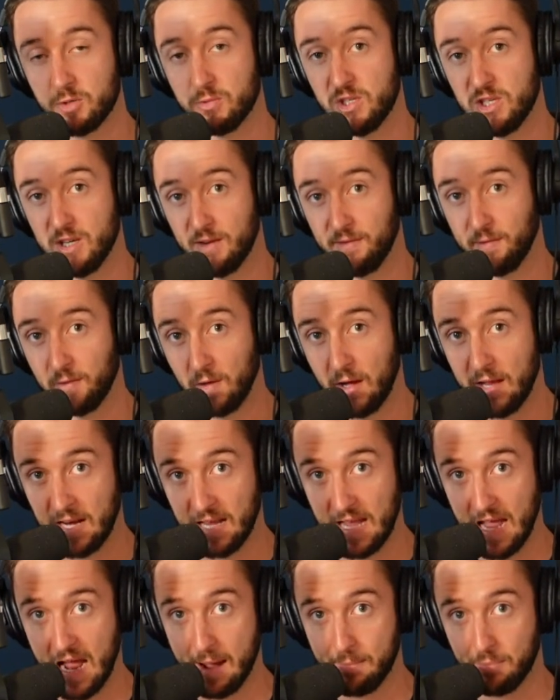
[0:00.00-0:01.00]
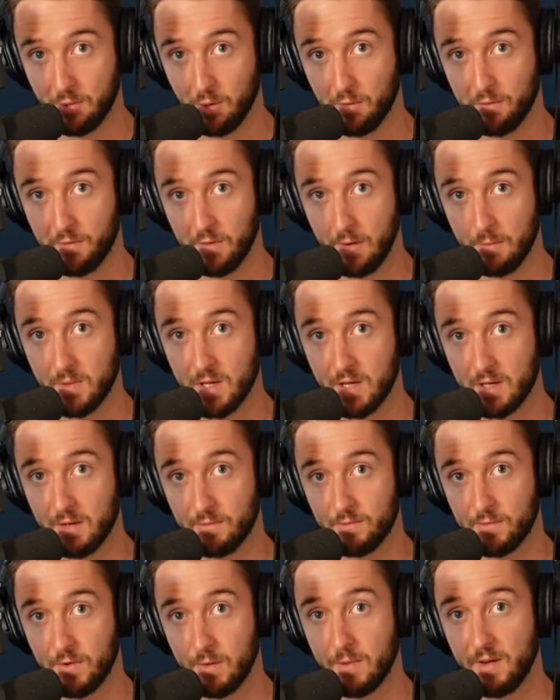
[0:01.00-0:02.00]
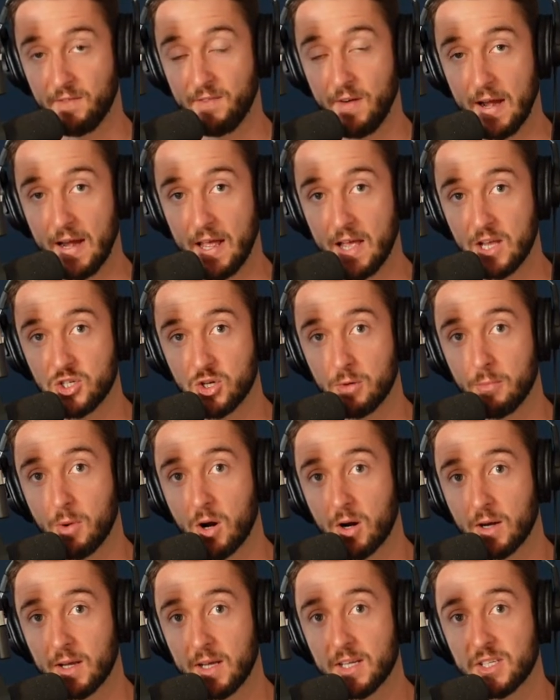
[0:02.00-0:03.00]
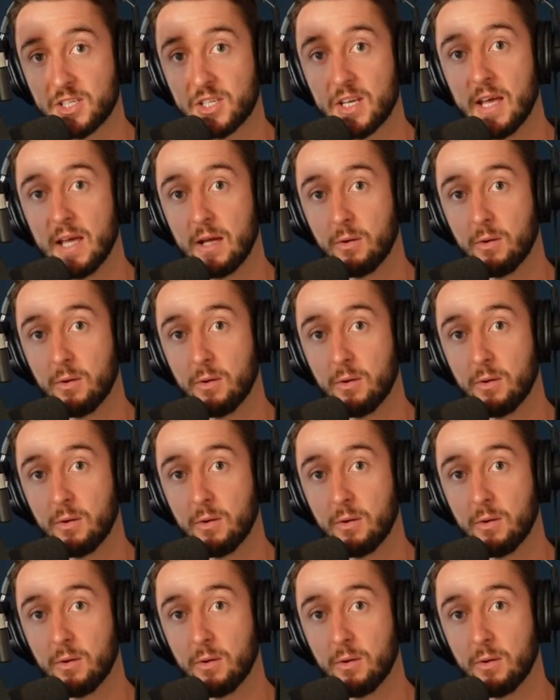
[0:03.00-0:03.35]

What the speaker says: We see a flight of capital from the financial markets.